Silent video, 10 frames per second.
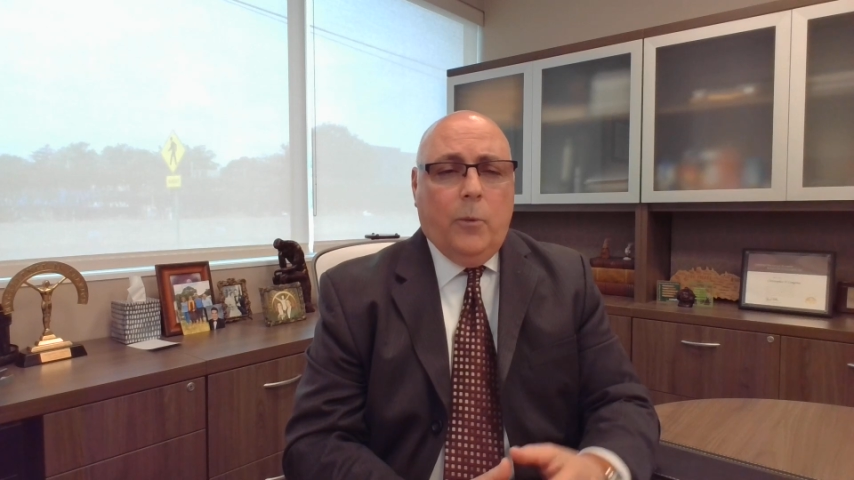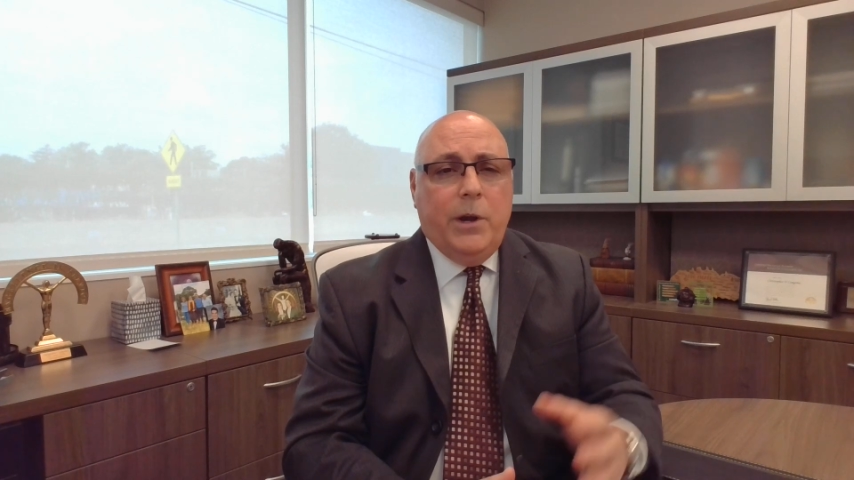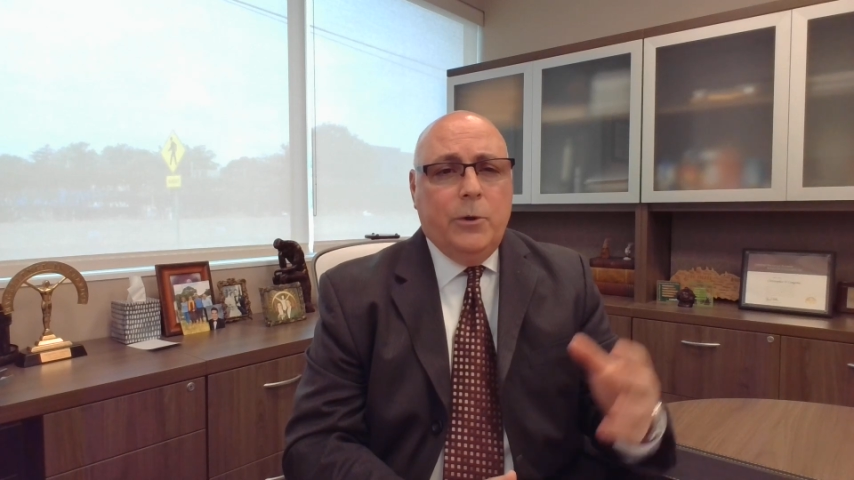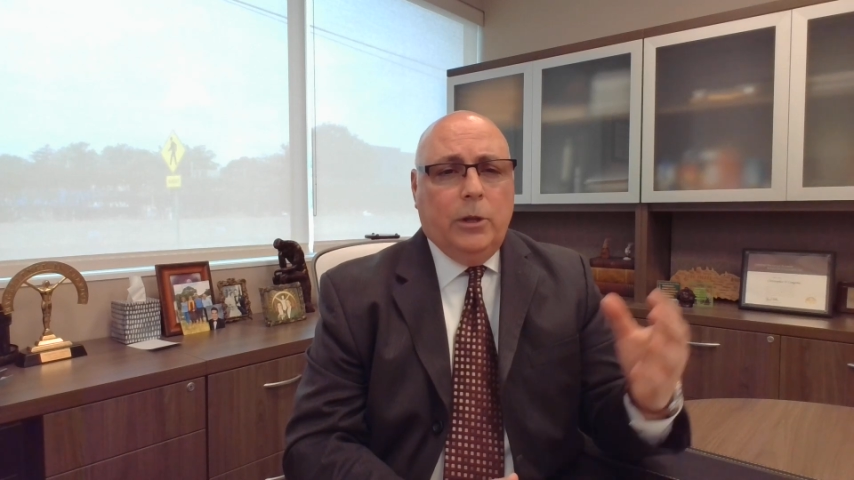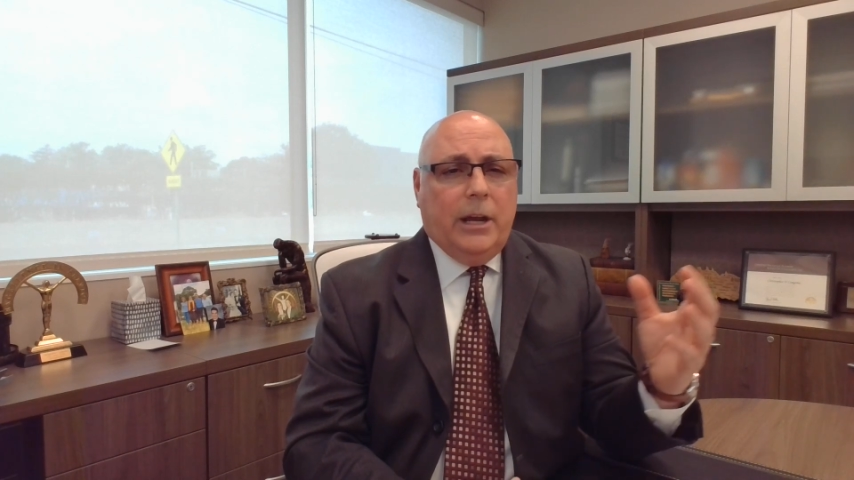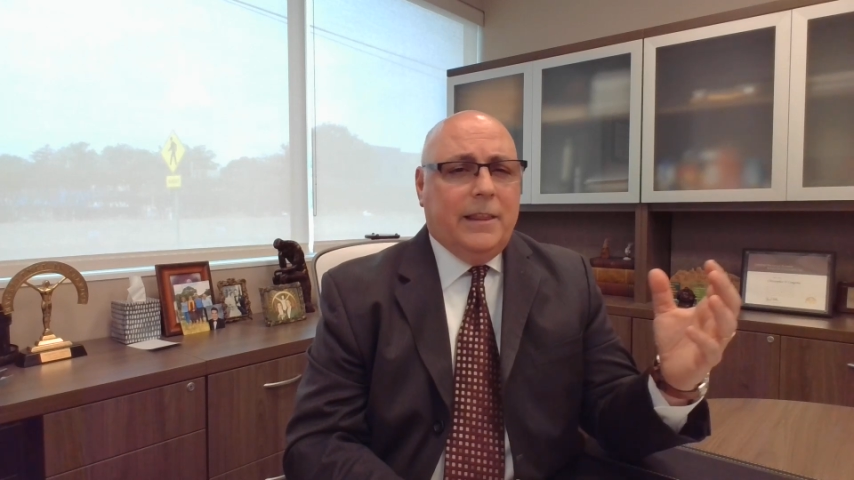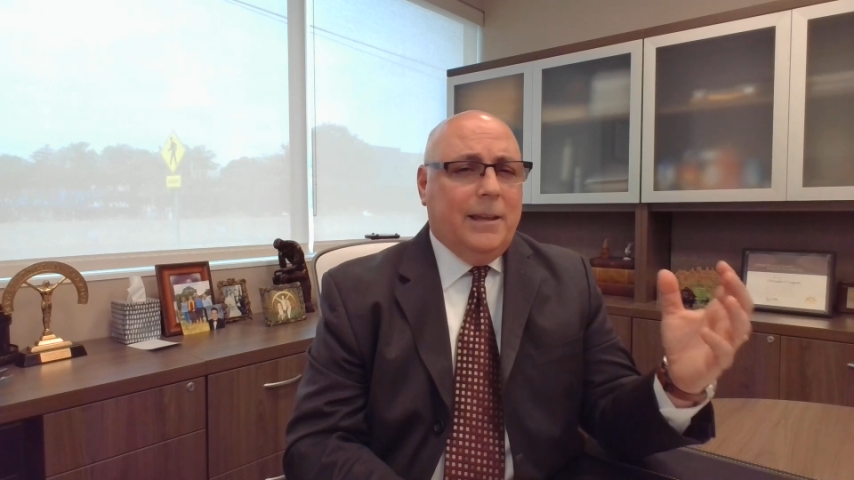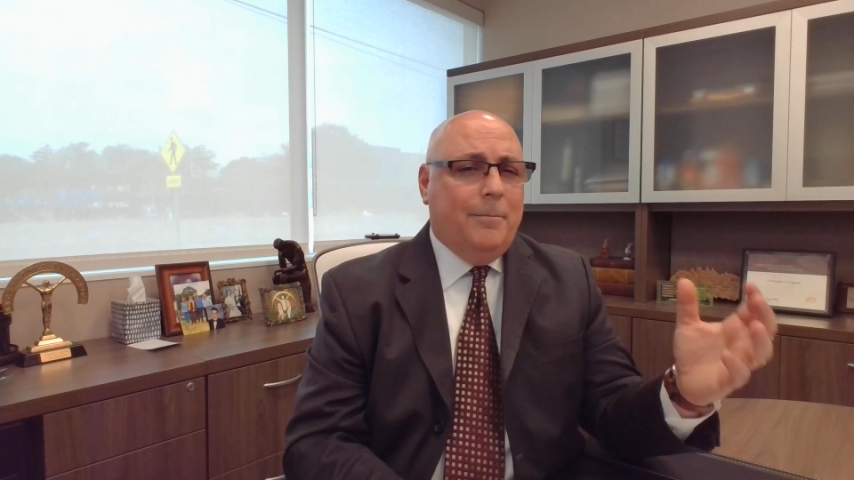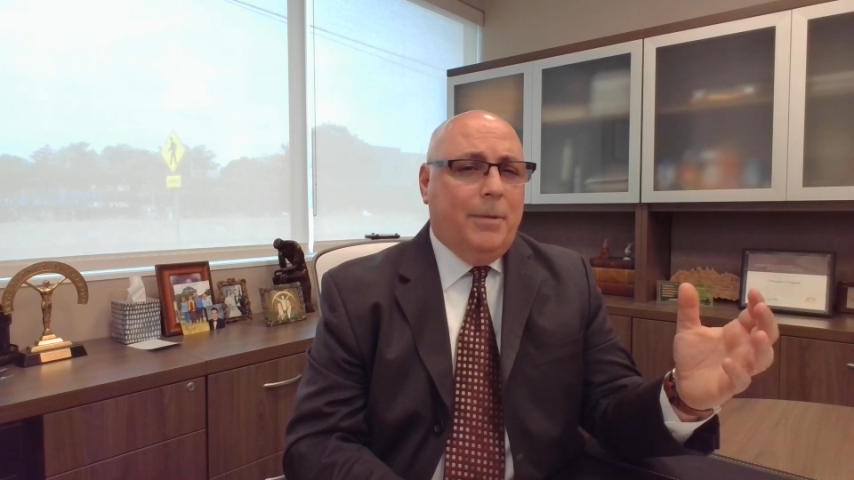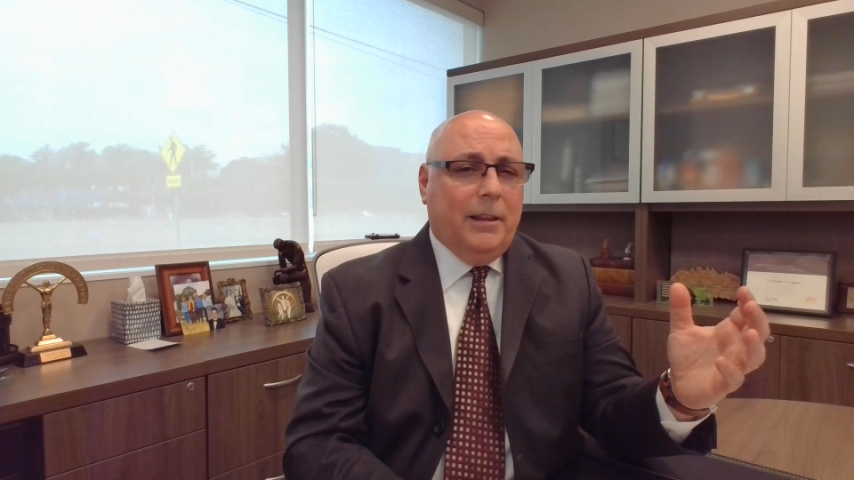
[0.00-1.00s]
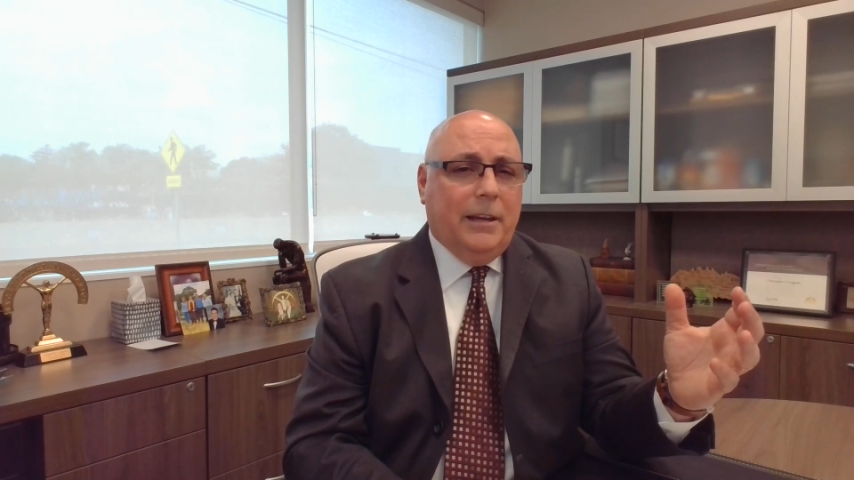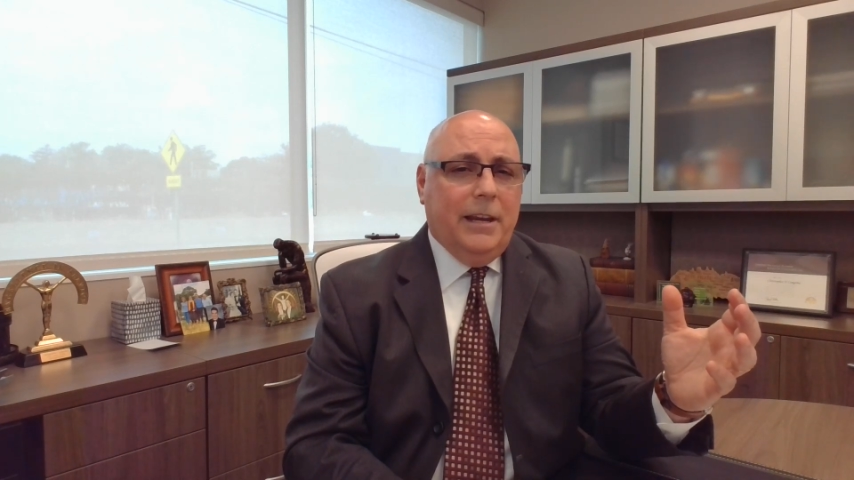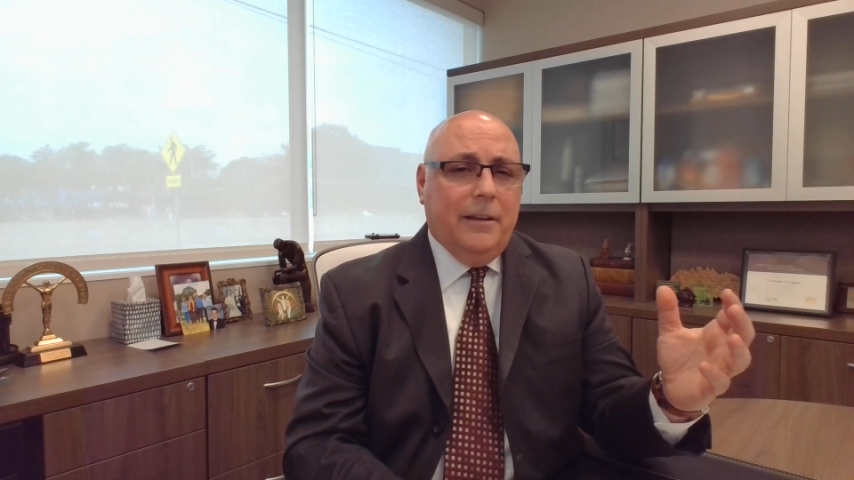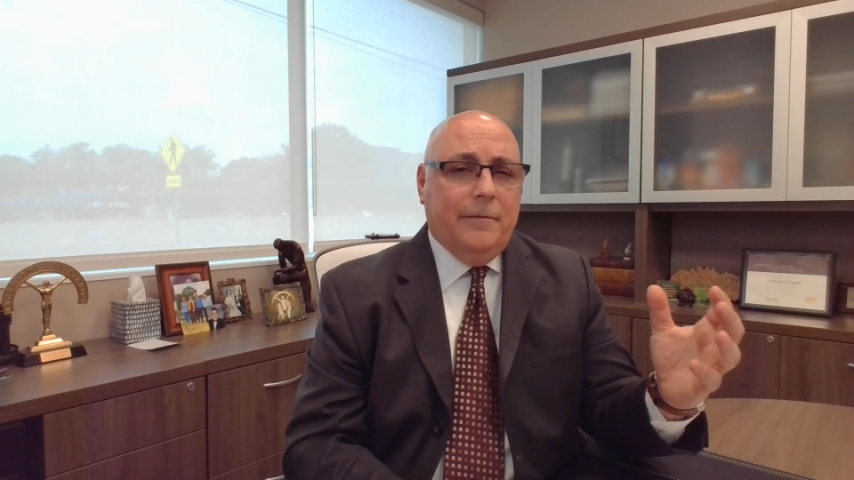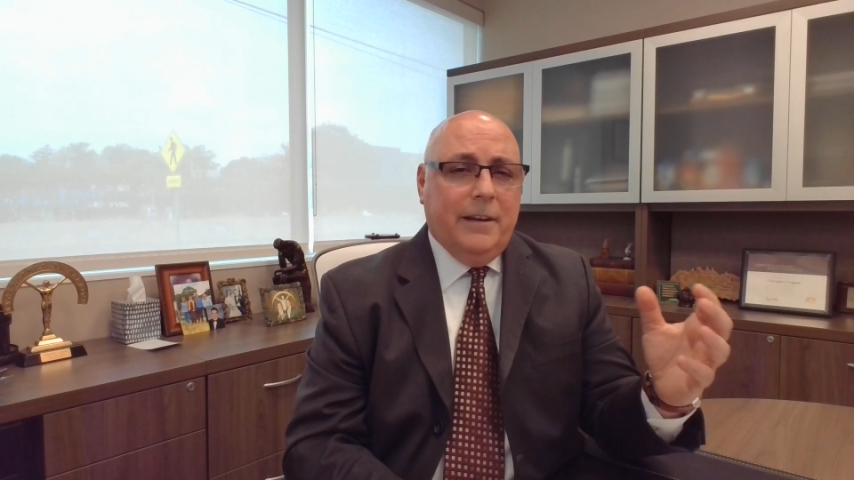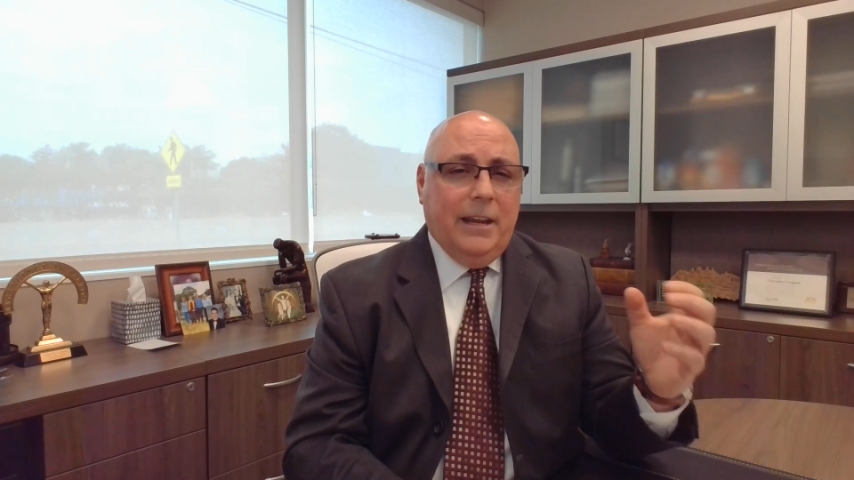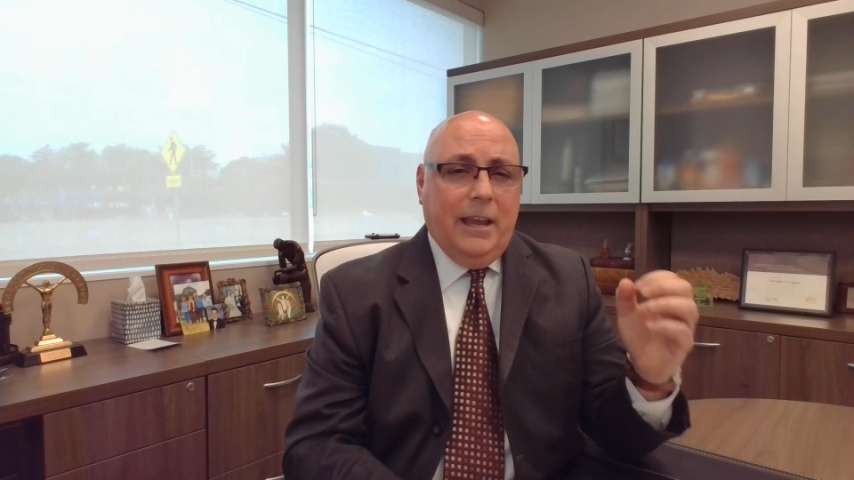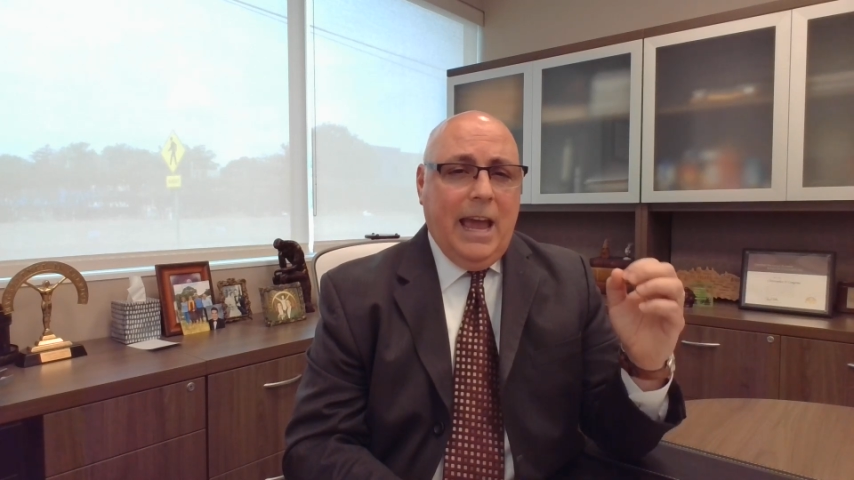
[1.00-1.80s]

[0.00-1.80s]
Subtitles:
When you look at the ability of an